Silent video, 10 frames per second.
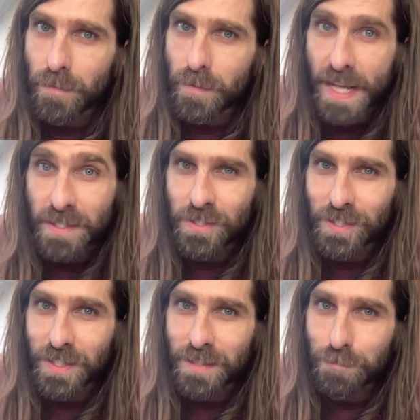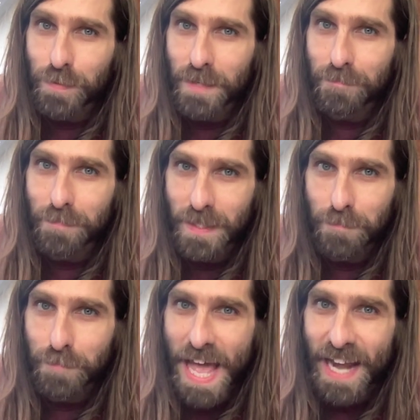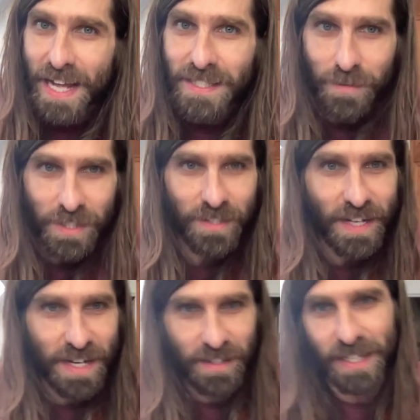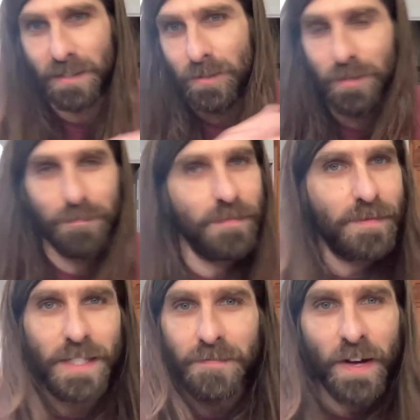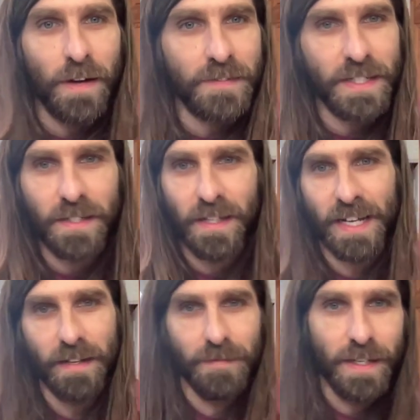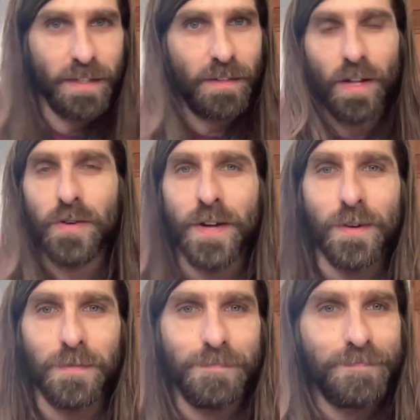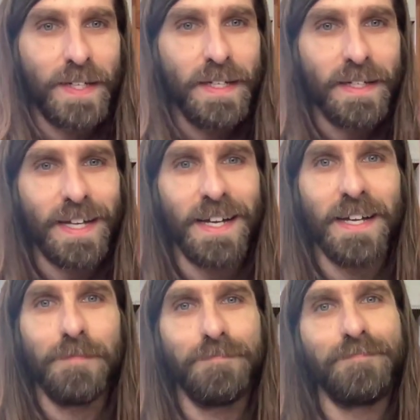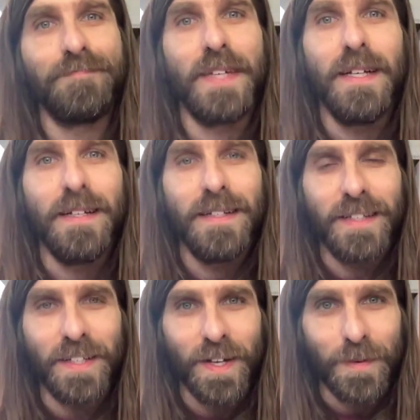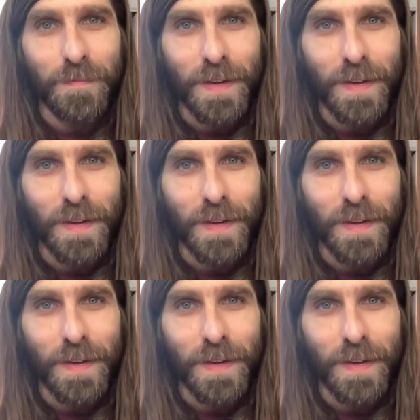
as he should, it's badass how he just kind of like, it just devolves into like low note kind of, you know,